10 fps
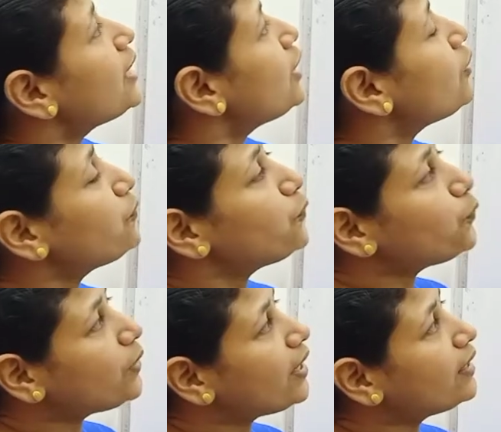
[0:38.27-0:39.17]
If
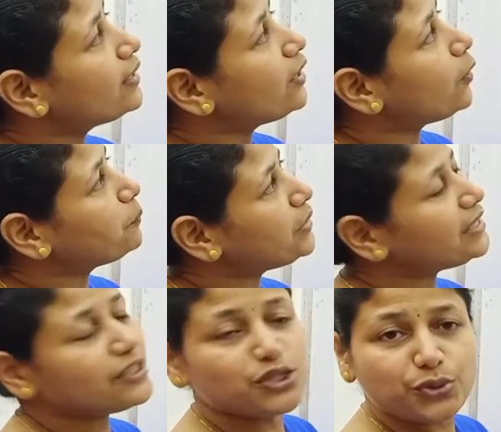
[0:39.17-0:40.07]
we are
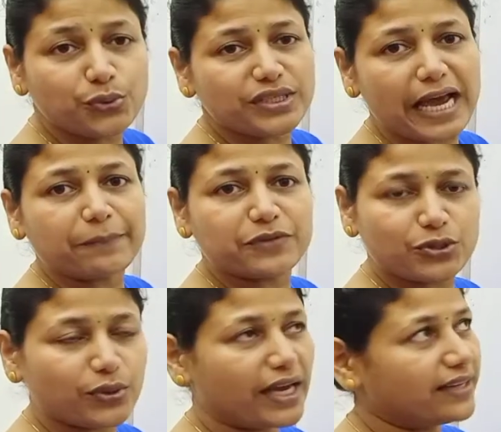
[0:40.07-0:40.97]
opening two taps
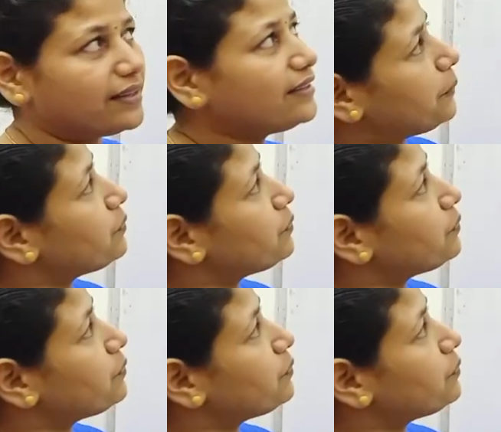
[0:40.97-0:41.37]
together,